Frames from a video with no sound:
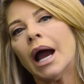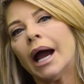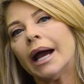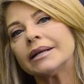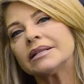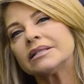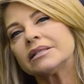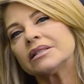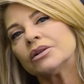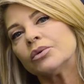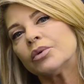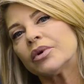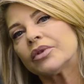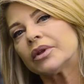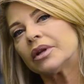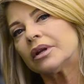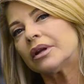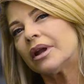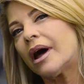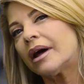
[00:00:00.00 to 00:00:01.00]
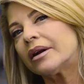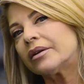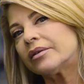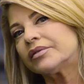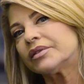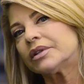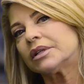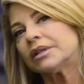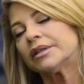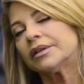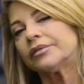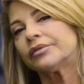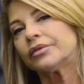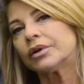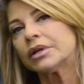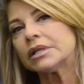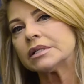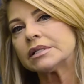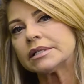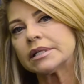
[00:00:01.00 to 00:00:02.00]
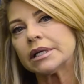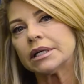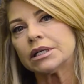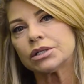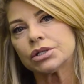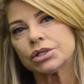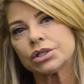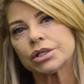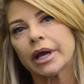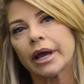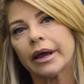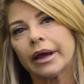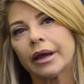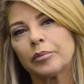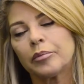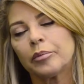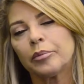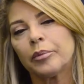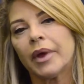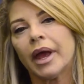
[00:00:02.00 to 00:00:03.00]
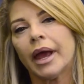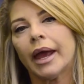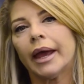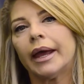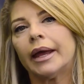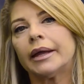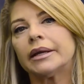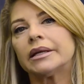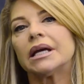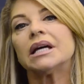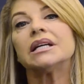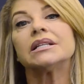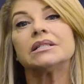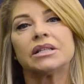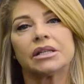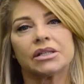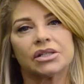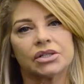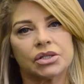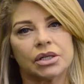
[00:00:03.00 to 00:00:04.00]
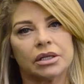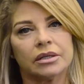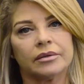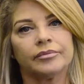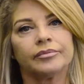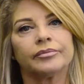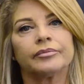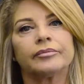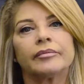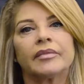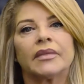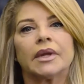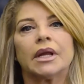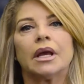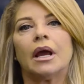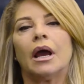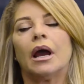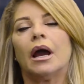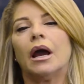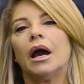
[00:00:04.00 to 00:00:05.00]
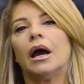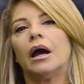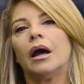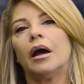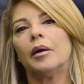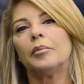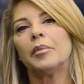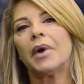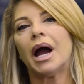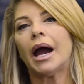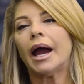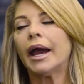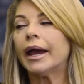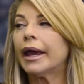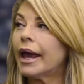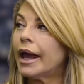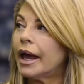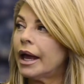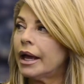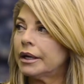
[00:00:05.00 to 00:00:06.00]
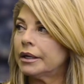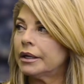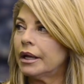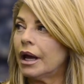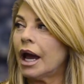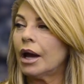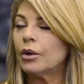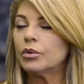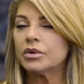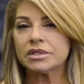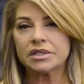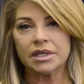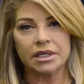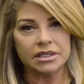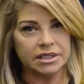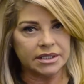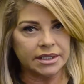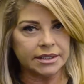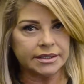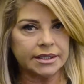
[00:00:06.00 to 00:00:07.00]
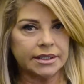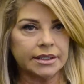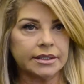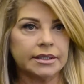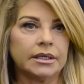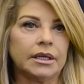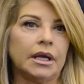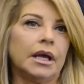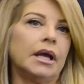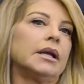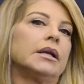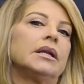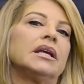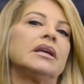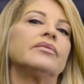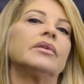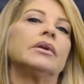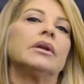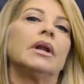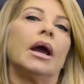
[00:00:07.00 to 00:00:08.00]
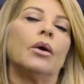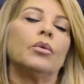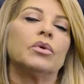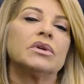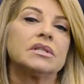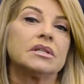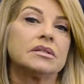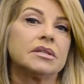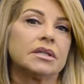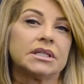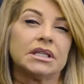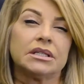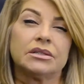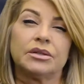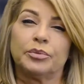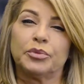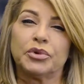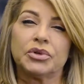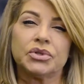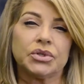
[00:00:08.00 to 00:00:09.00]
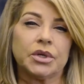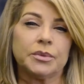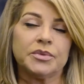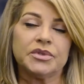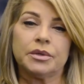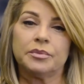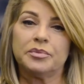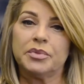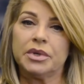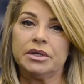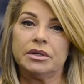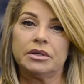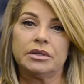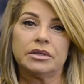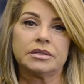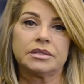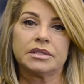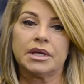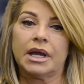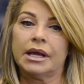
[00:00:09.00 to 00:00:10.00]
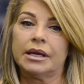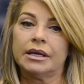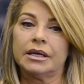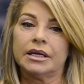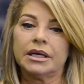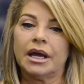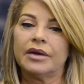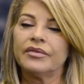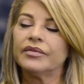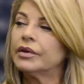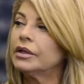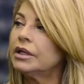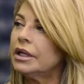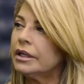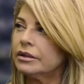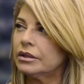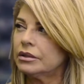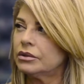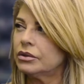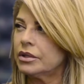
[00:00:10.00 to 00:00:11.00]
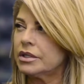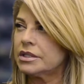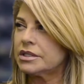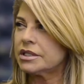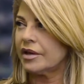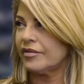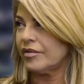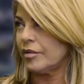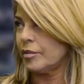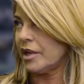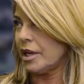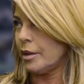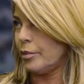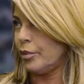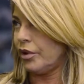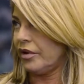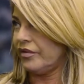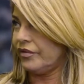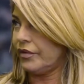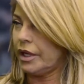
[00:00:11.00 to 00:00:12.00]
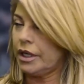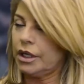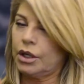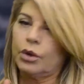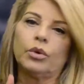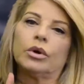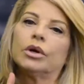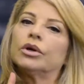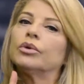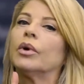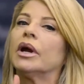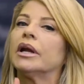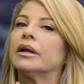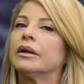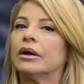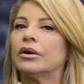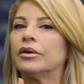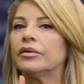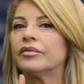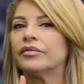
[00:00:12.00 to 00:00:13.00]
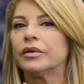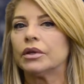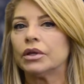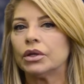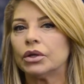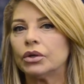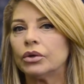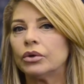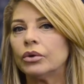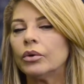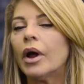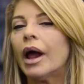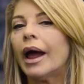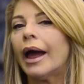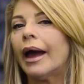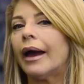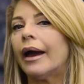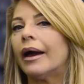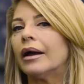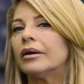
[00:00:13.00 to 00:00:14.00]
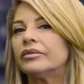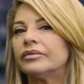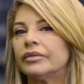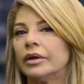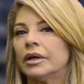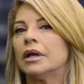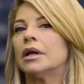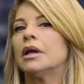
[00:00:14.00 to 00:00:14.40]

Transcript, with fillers: I deal with a lot of deliverance and shame and addiction. I was addicted, and even was addicted to prescription pills. And I feel like the Lord has given me a prophetic word right now. If you have